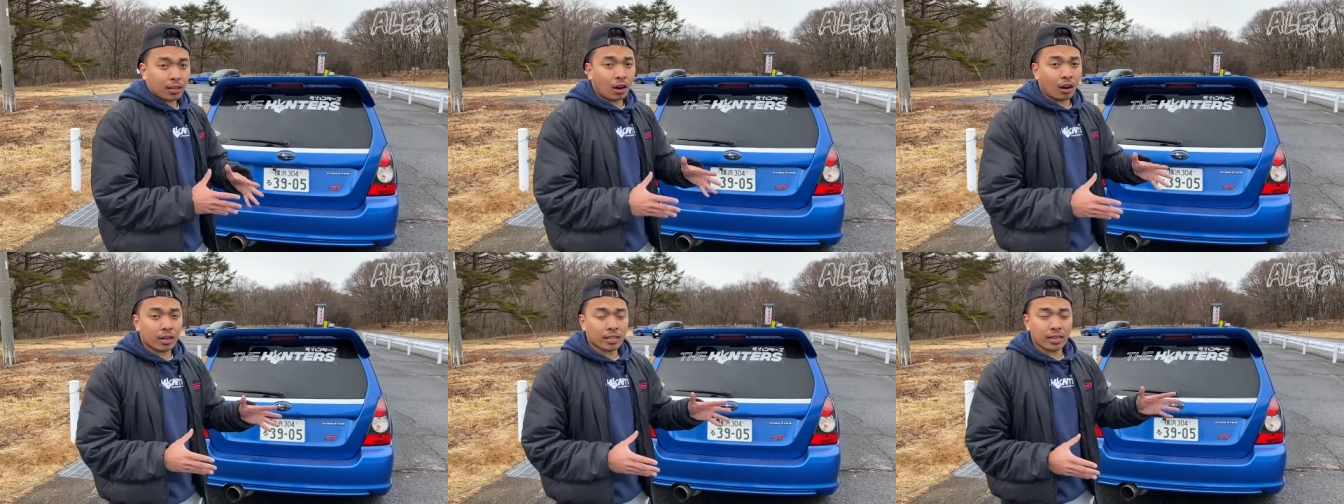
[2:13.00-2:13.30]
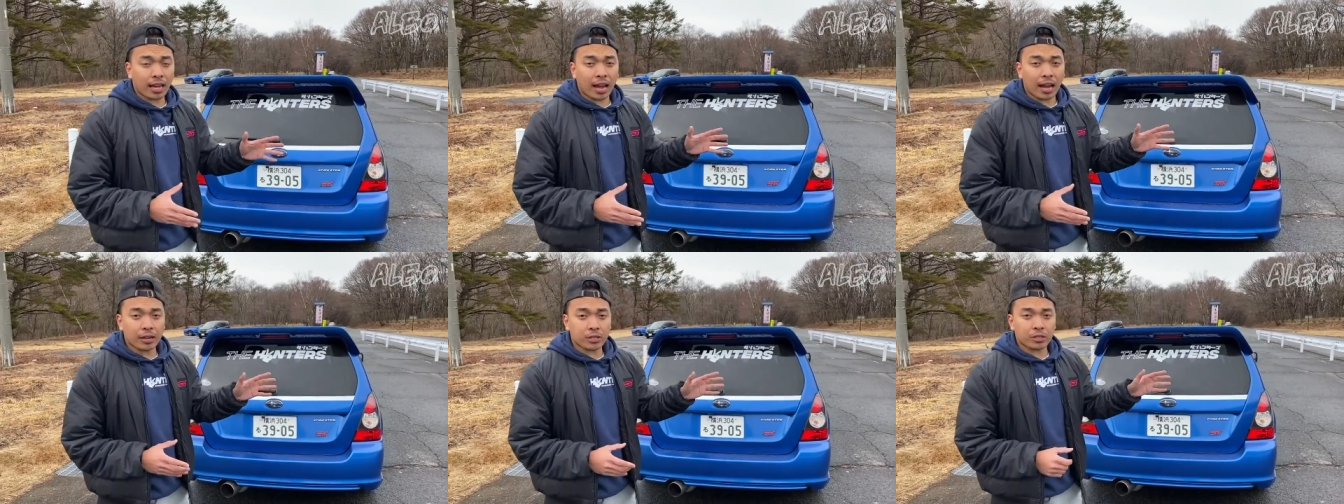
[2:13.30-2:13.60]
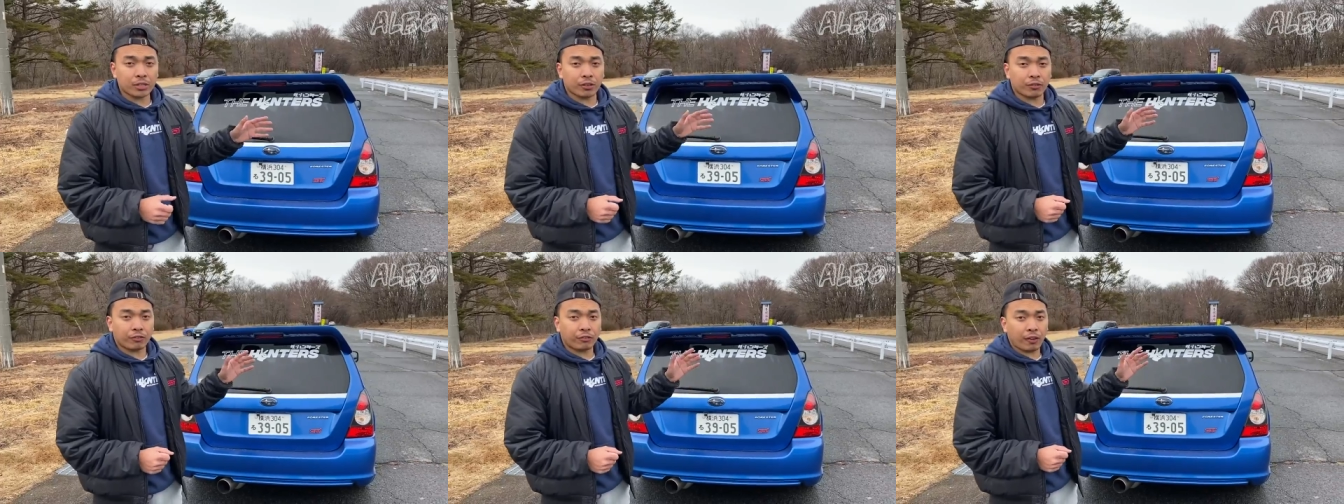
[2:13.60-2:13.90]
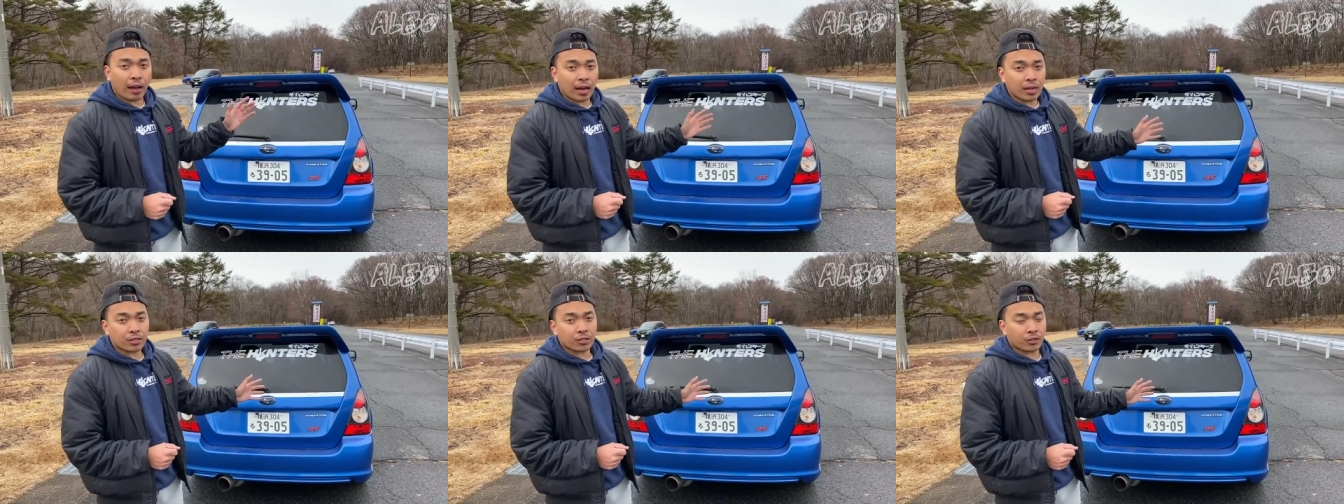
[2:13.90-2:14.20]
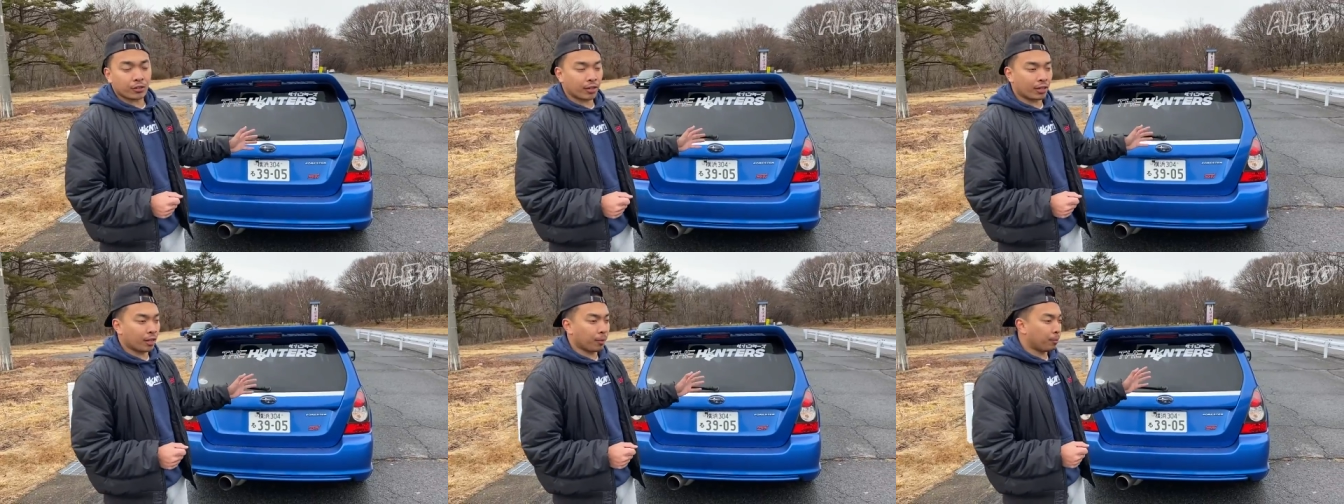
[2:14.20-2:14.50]
car is actually
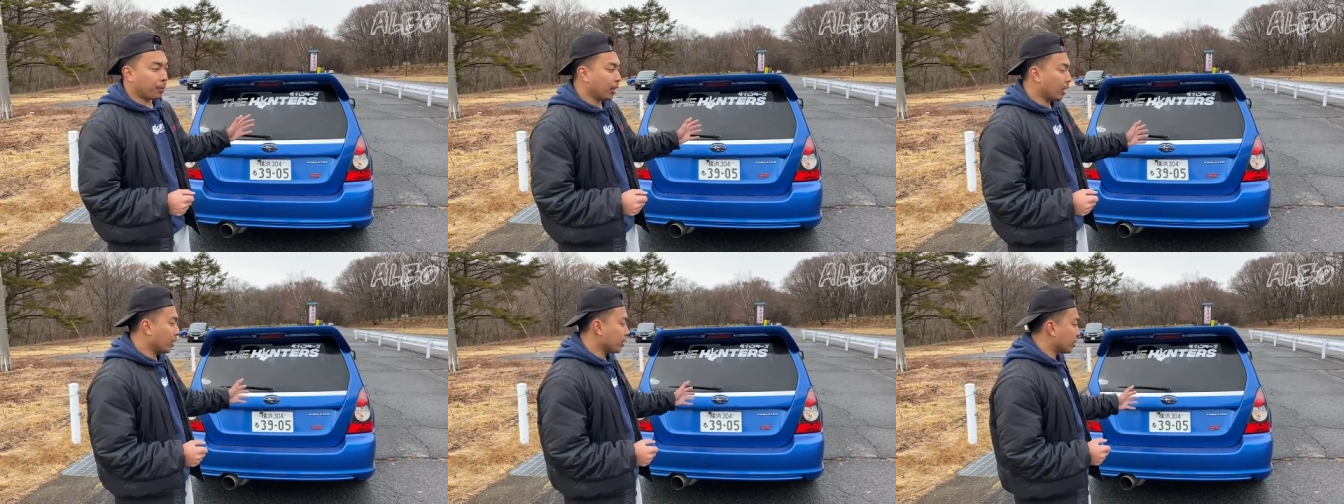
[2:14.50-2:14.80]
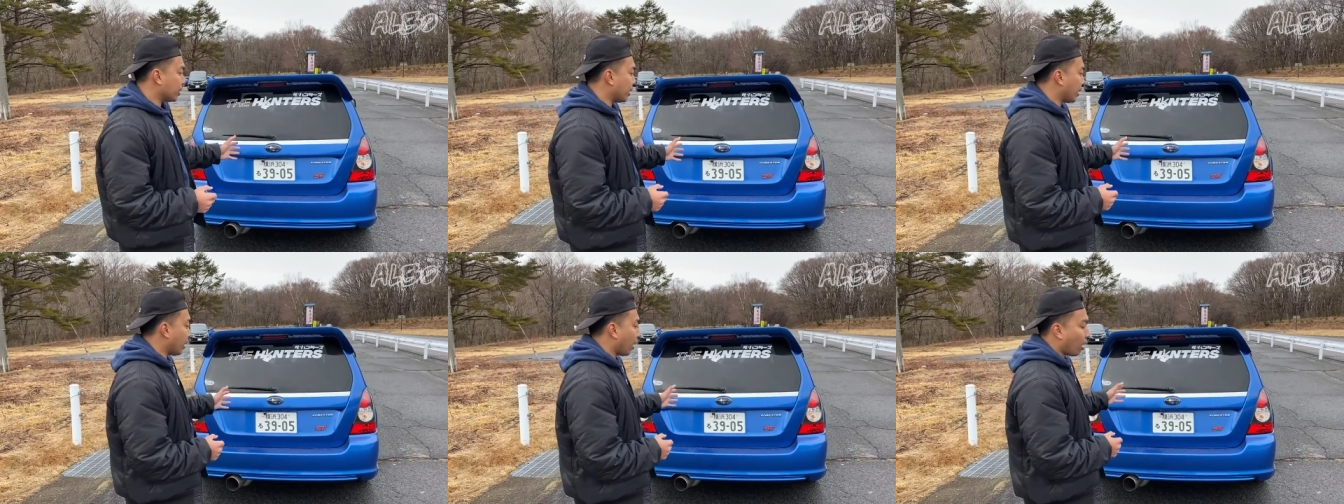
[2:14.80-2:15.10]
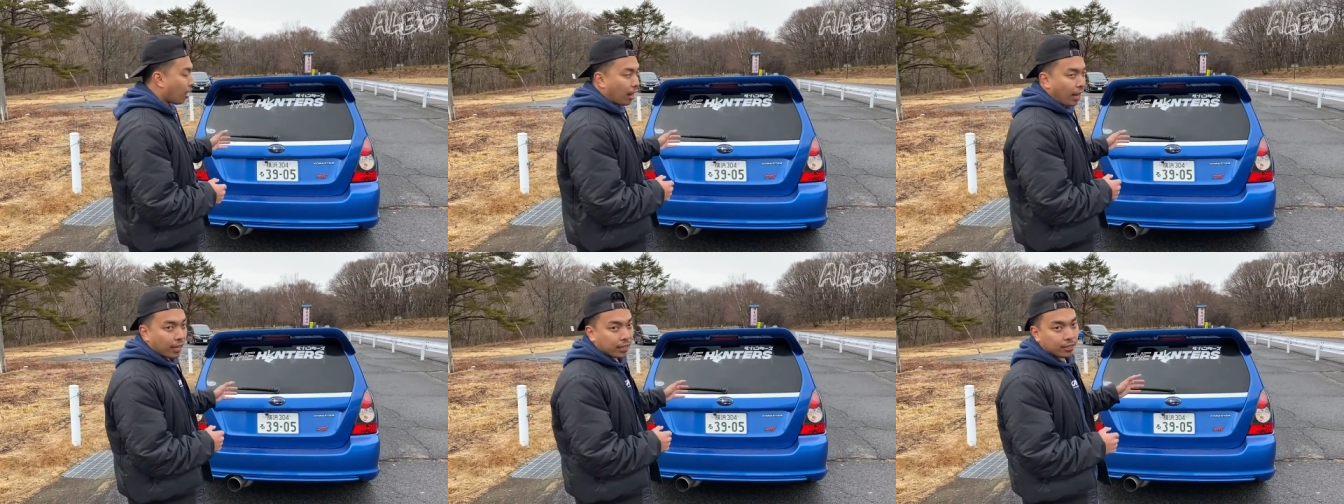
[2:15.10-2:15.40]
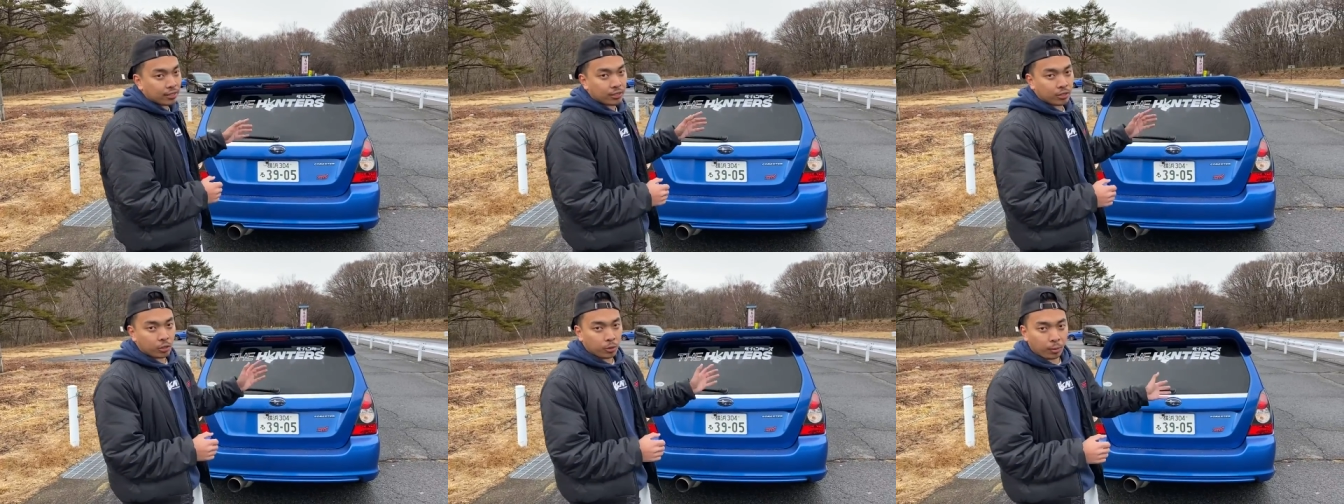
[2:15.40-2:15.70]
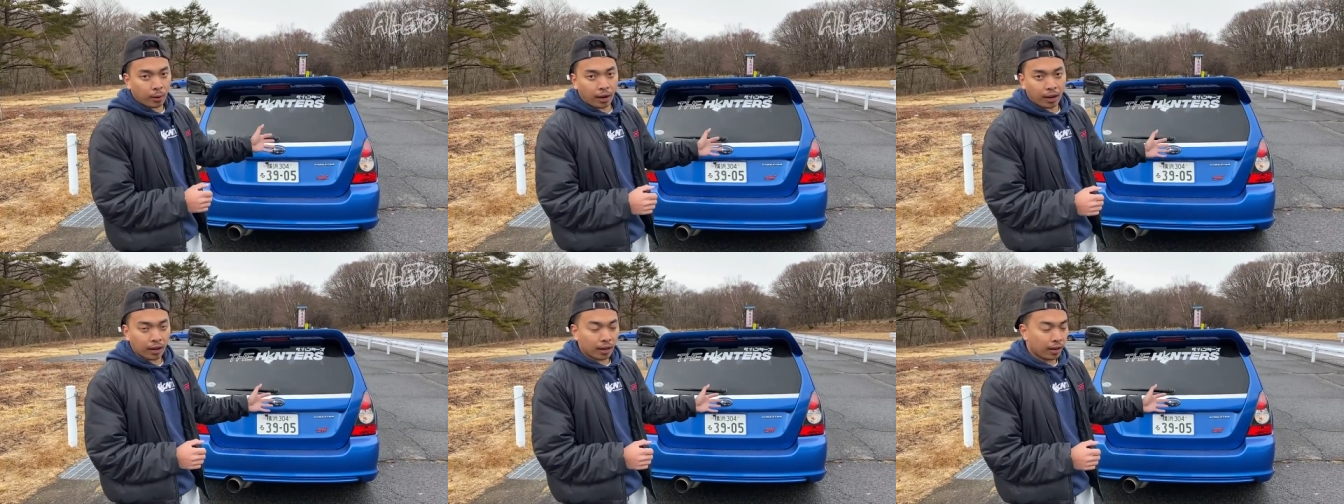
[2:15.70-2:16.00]
faster than the BRZ at
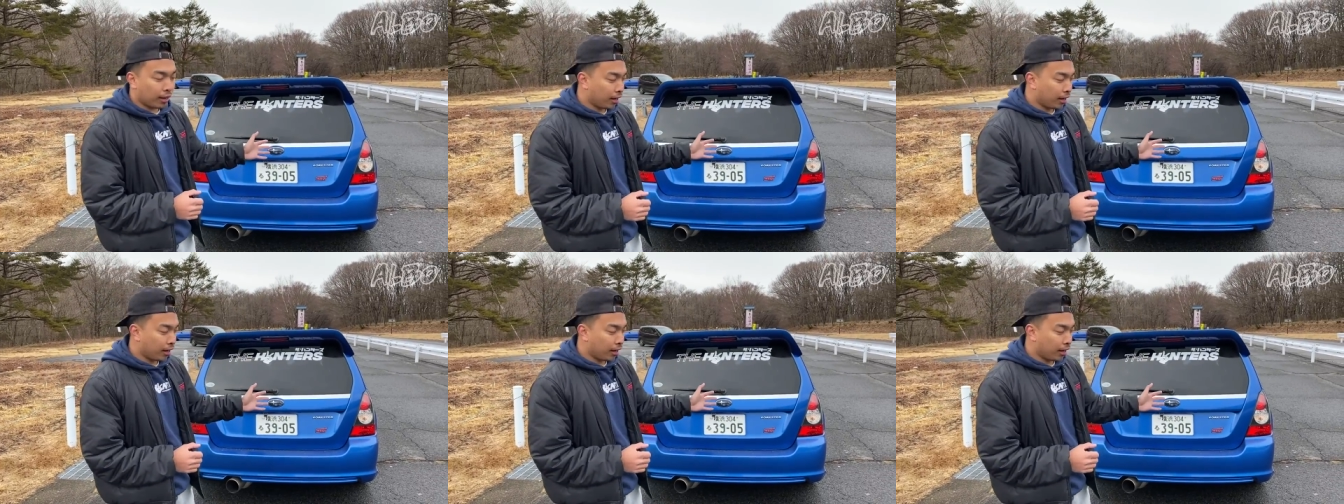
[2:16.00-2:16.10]
Tsukuba.